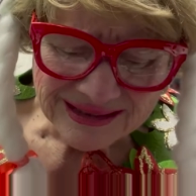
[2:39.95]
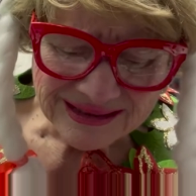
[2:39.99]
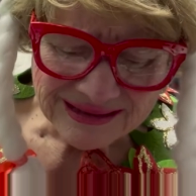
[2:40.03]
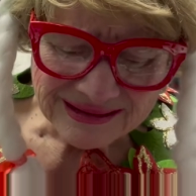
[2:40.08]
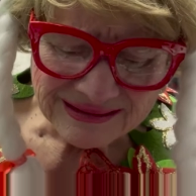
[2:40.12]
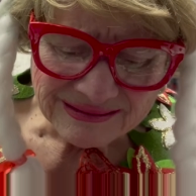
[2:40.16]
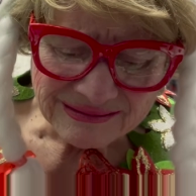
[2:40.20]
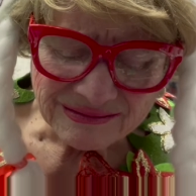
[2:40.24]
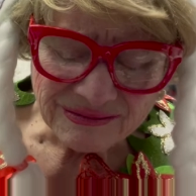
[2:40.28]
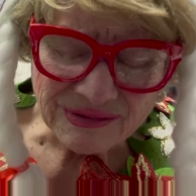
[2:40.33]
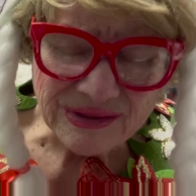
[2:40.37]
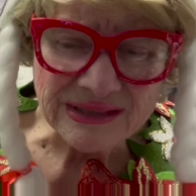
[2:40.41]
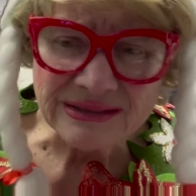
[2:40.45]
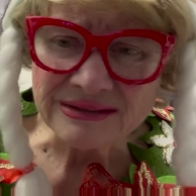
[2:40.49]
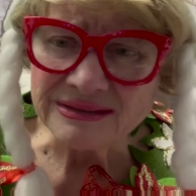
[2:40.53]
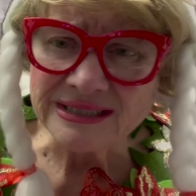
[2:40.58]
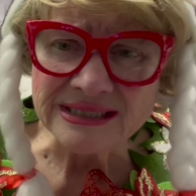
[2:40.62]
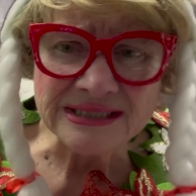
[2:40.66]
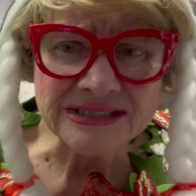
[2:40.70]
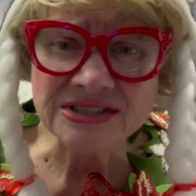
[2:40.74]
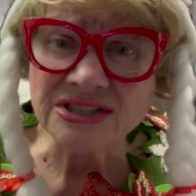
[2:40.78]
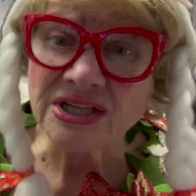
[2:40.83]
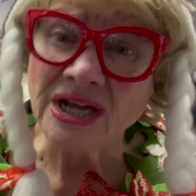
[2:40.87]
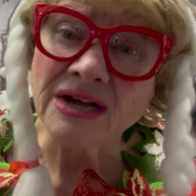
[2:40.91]
well,
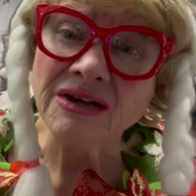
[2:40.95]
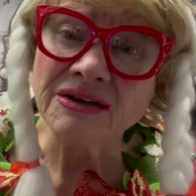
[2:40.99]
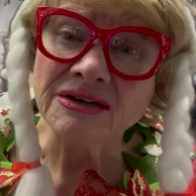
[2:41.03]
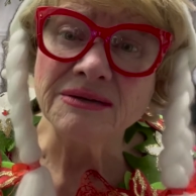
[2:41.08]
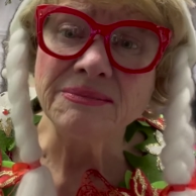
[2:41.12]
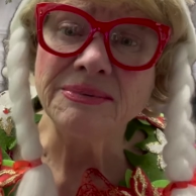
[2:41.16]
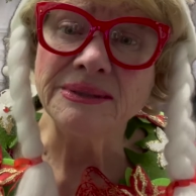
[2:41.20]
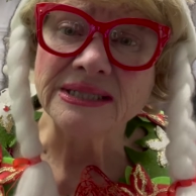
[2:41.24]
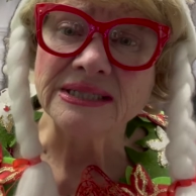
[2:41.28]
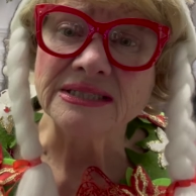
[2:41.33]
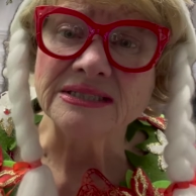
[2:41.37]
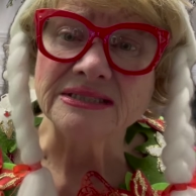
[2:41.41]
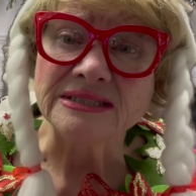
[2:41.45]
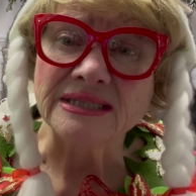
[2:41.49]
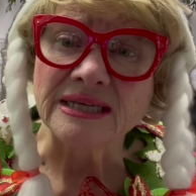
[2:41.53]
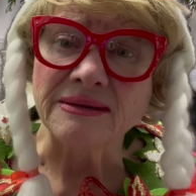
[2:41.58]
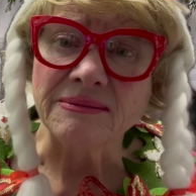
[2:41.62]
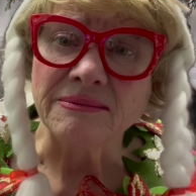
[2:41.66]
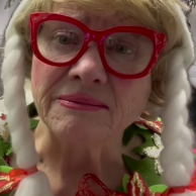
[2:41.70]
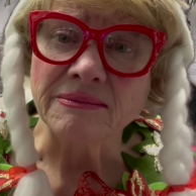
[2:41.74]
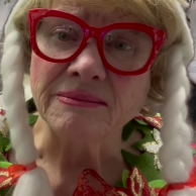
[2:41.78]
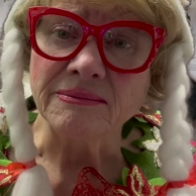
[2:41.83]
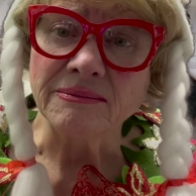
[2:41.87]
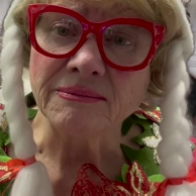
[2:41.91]
it's not going to be the
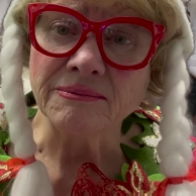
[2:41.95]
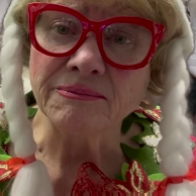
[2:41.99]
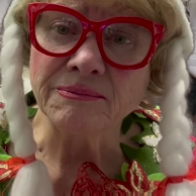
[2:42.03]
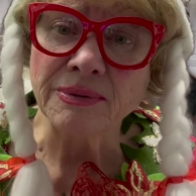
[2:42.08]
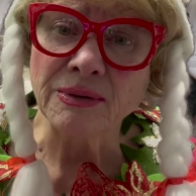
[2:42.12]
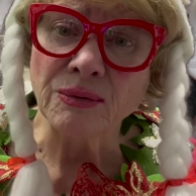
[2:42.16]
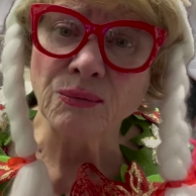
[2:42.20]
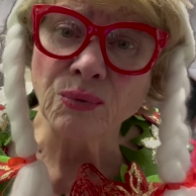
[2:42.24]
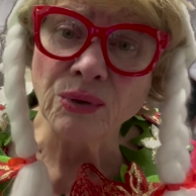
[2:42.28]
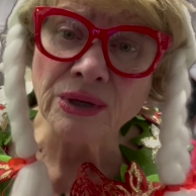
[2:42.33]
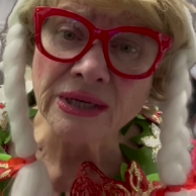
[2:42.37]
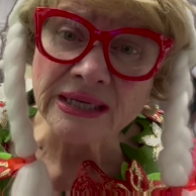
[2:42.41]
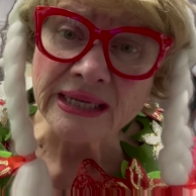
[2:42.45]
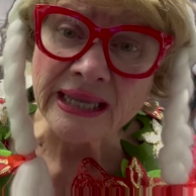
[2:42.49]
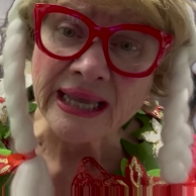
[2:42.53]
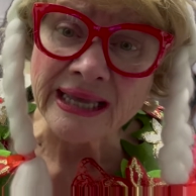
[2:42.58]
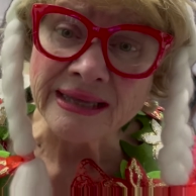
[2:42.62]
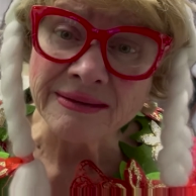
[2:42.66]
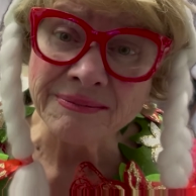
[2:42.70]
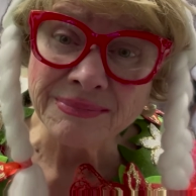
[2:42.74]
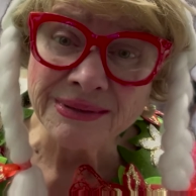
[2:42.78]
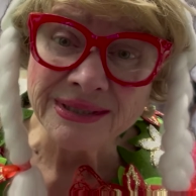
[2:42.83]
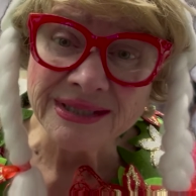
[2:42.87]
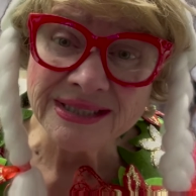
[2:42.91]
same. But what
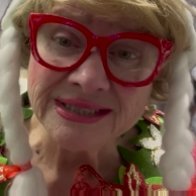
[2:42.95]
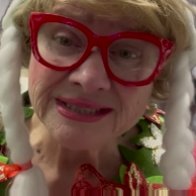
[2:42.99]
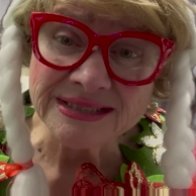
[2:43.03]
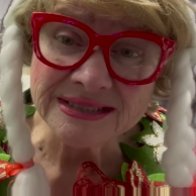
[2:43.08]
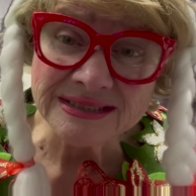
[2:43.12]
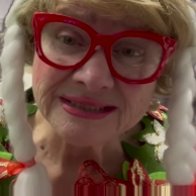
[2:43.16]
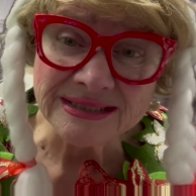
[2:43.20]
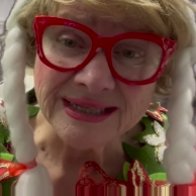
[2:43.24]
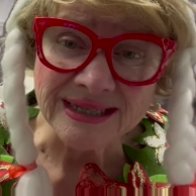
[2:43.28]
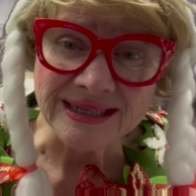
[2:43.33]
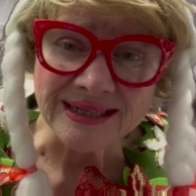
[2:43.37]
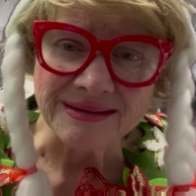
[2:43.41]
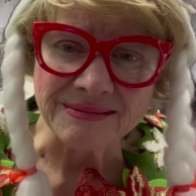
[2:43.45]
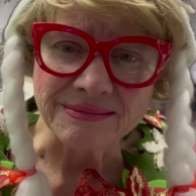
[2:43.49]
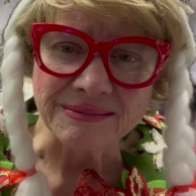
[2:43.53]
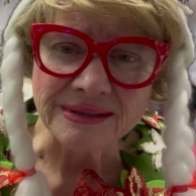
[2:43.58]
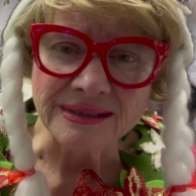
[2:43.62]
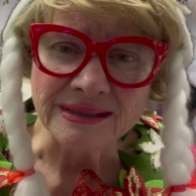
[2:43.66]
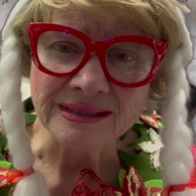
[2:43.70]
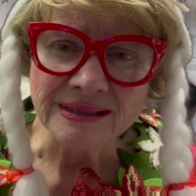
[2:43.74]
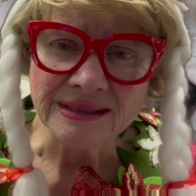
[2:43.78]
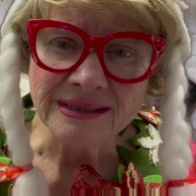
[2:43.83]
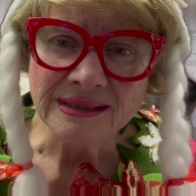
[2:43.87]
can be the same